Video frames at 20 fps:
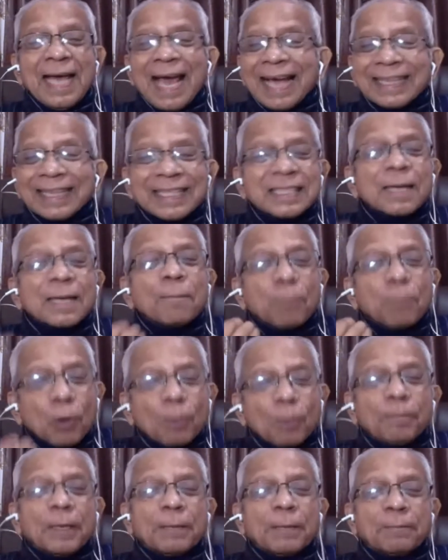These are poor
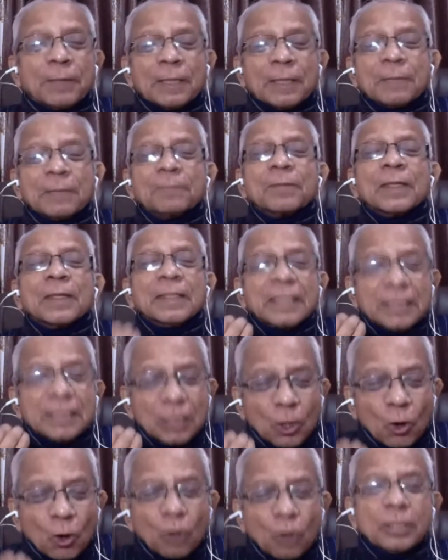people. These are
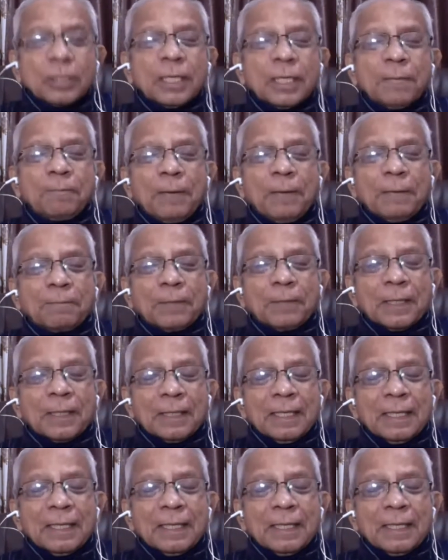ordinary people.